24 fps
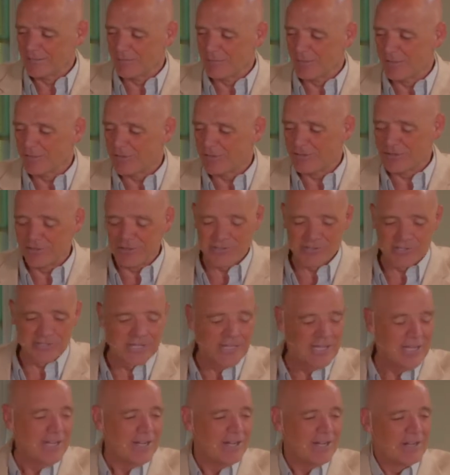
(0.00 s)
both of those
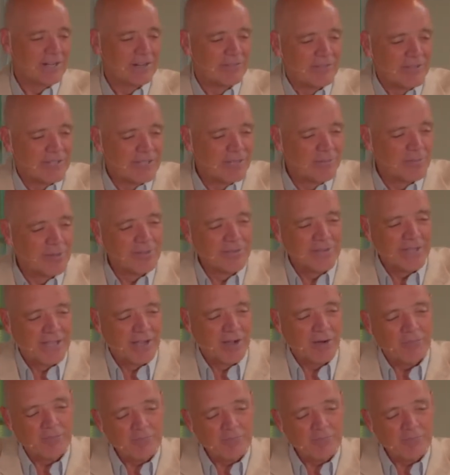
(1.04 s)
are available now.